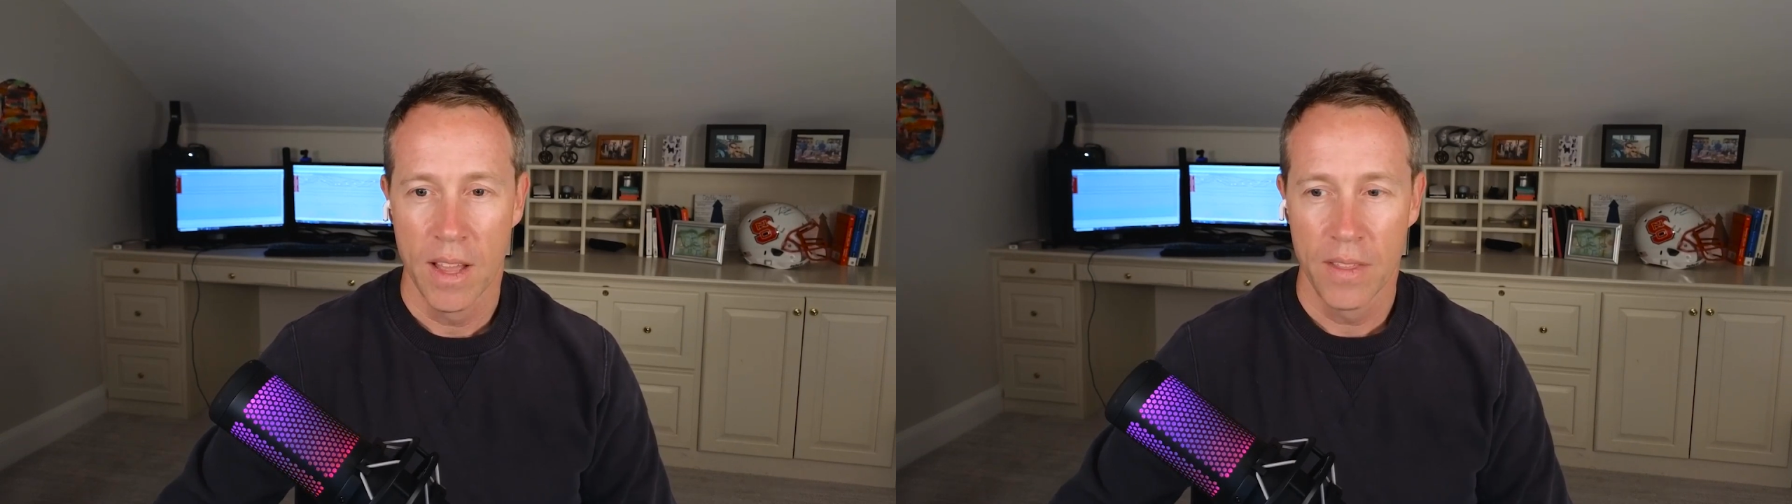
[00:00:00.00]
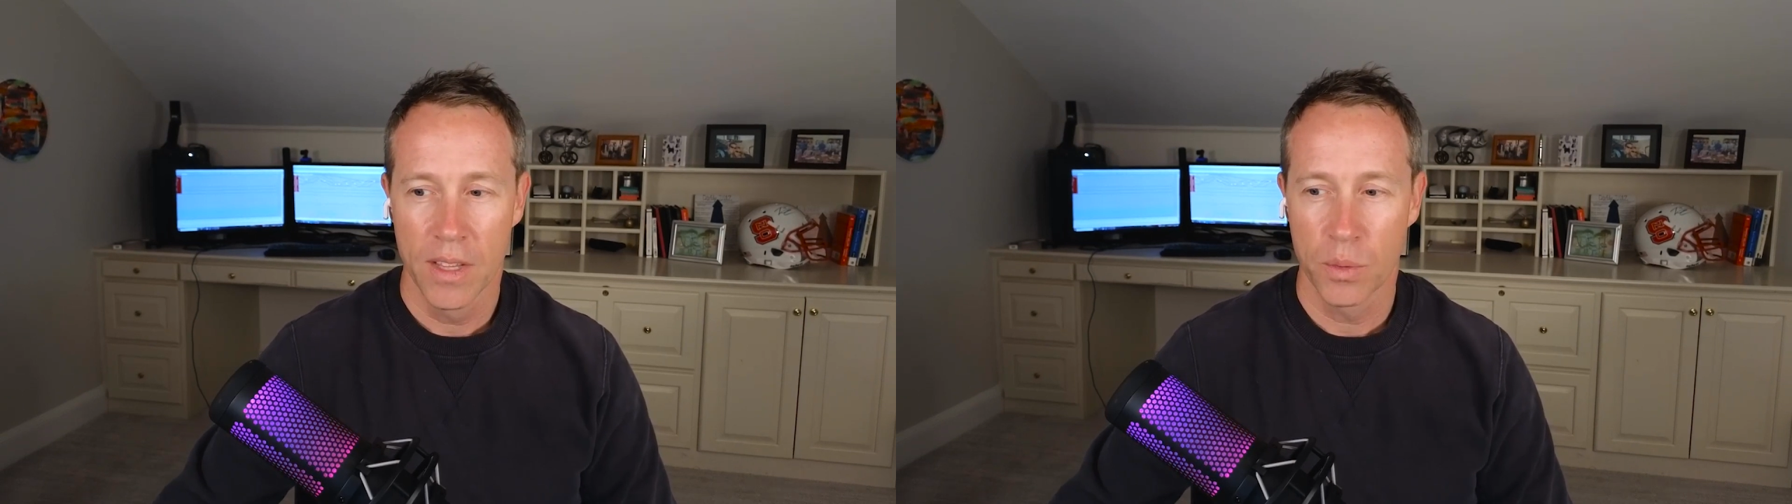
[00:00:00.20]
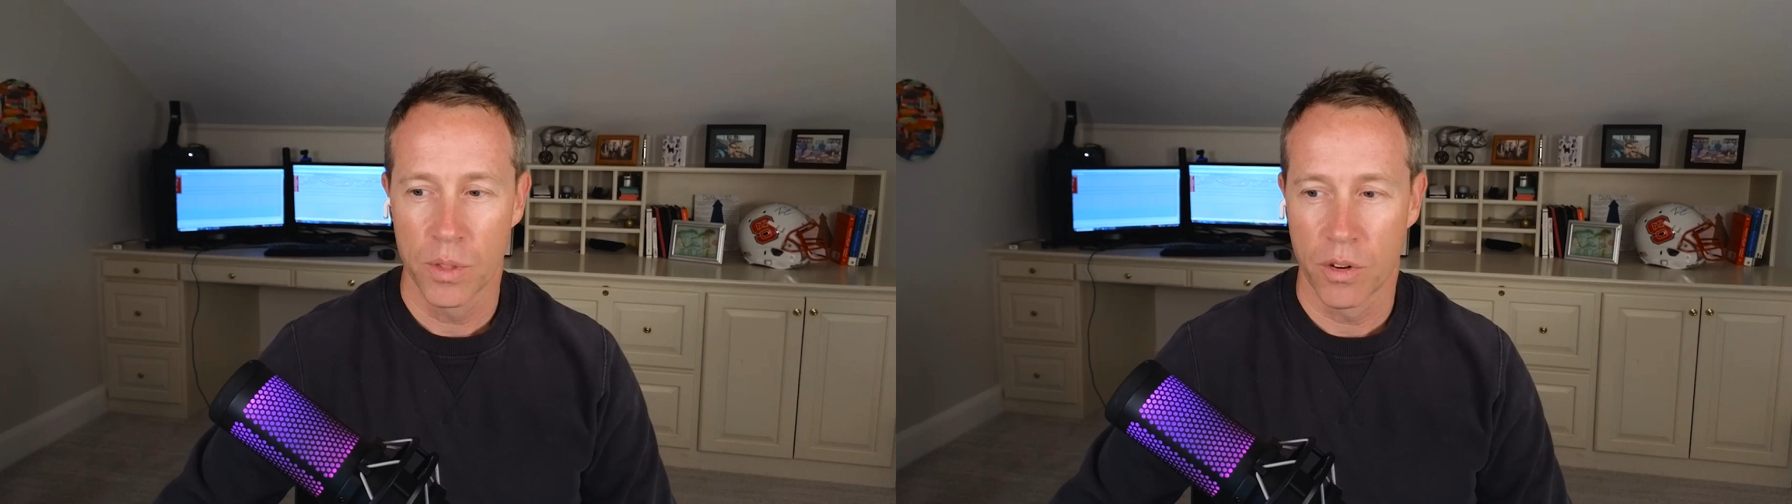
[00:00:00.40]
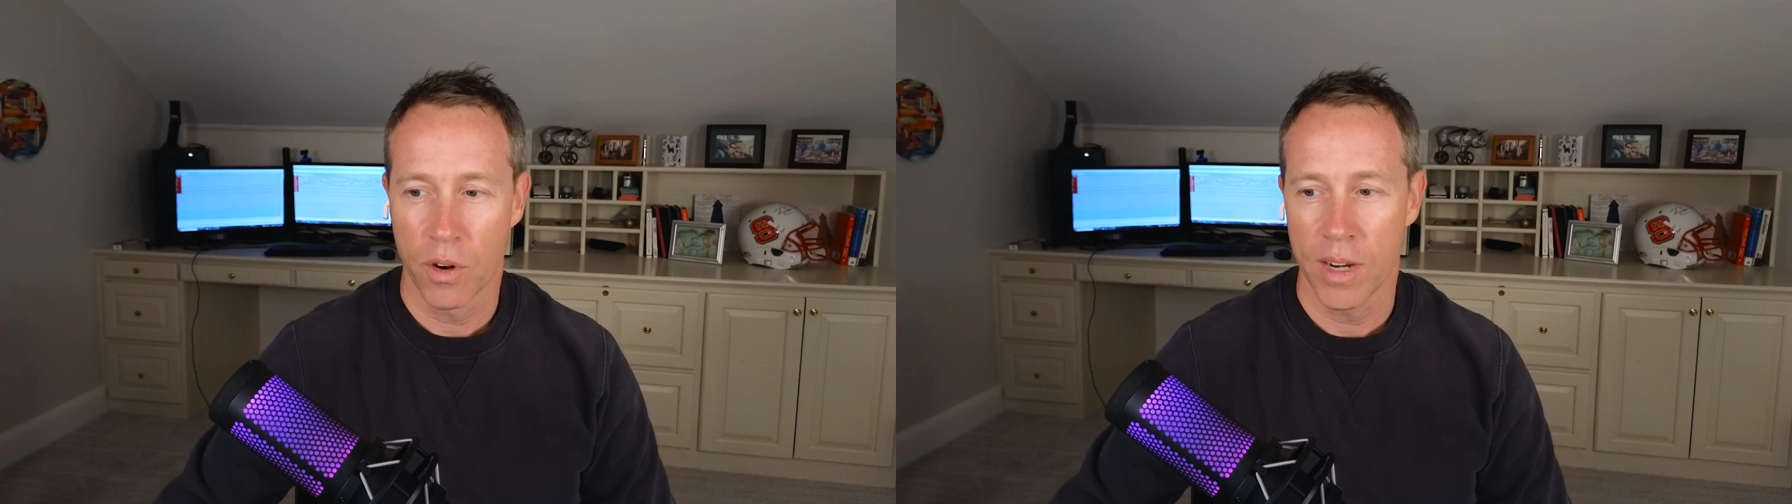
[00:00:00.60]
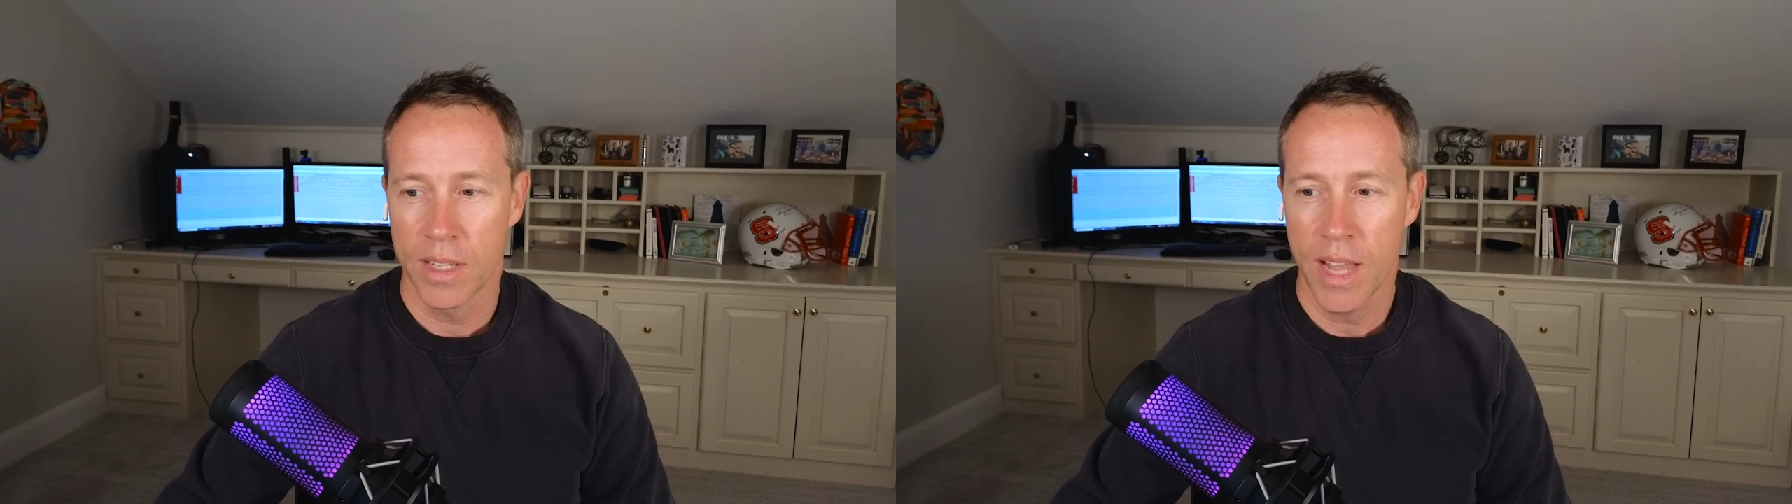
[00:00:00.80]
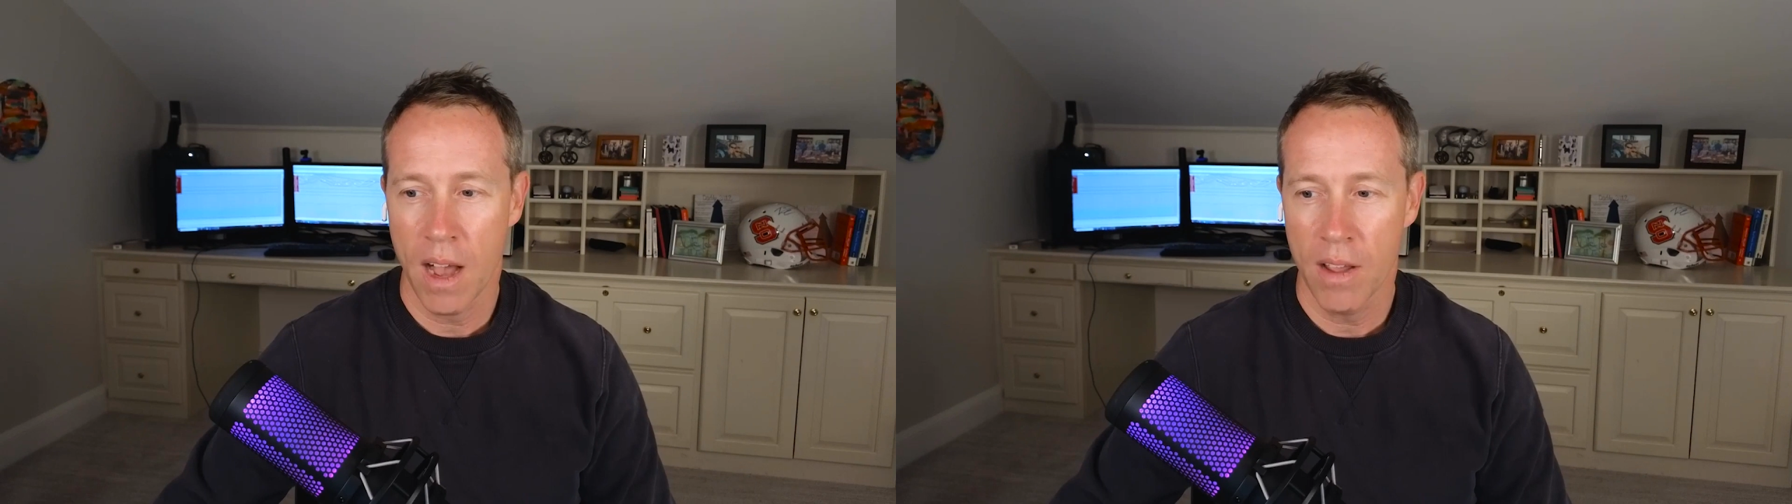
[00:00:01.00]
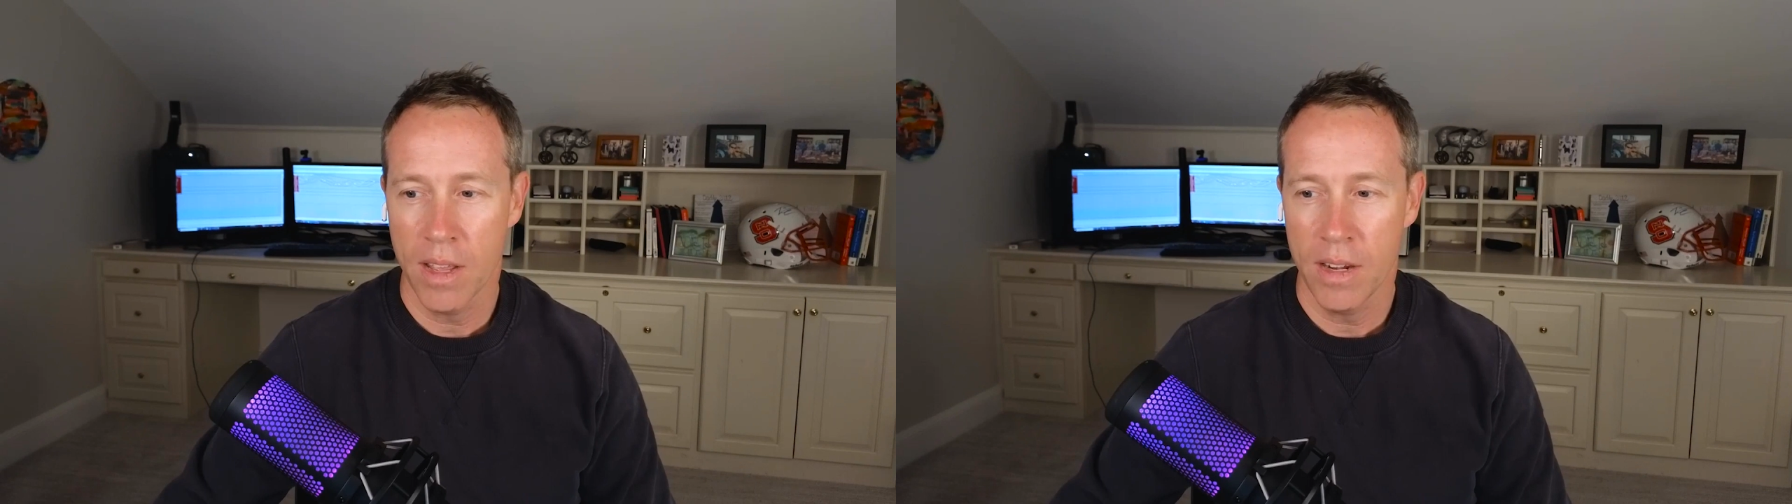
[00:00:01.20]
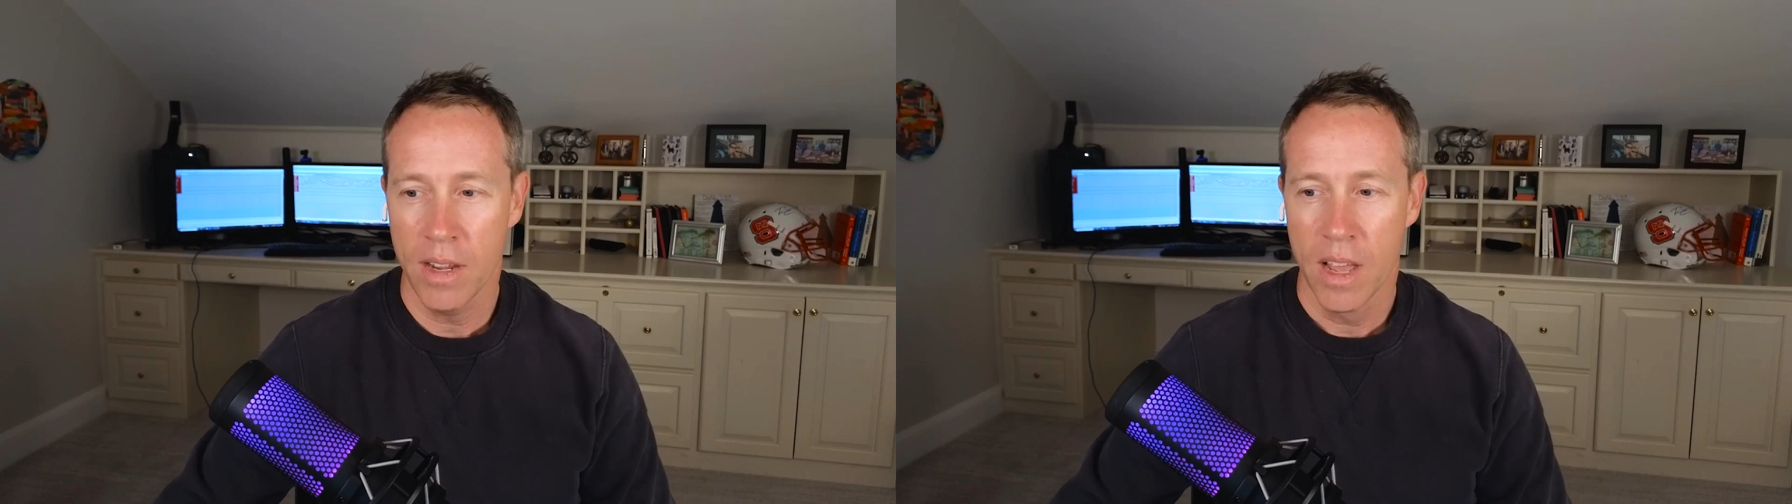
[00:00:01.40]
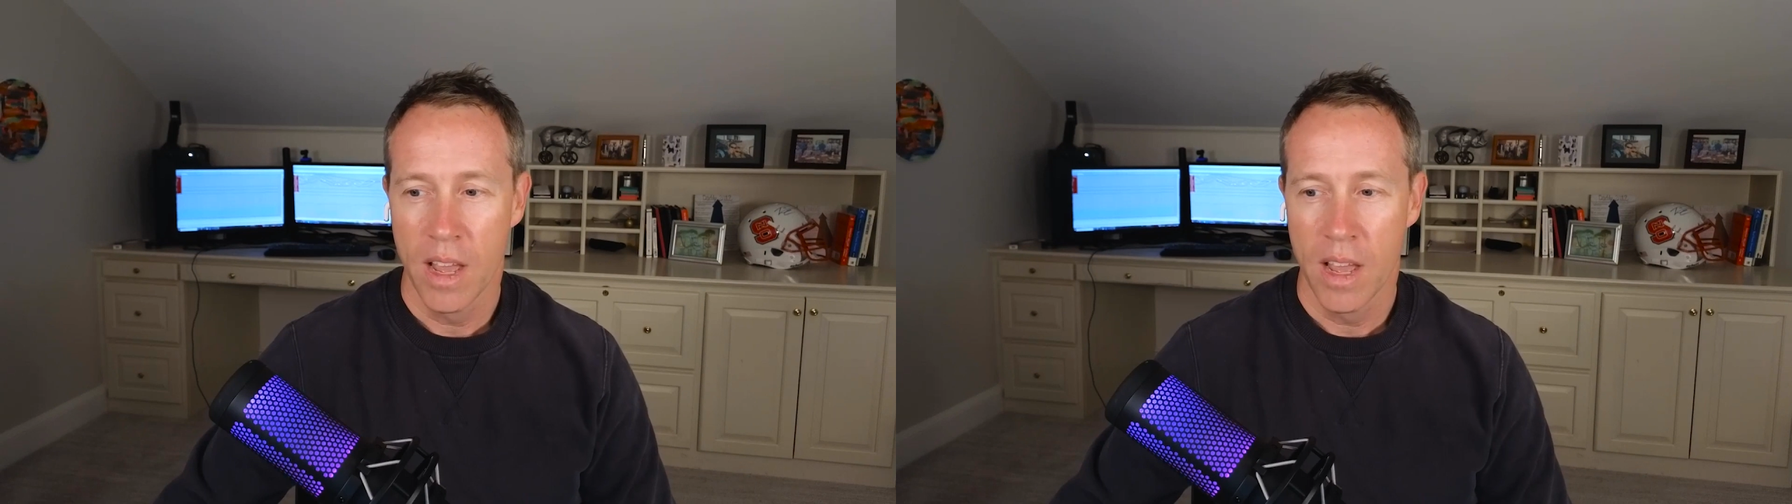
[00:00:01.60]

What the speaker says: This one's great Italian.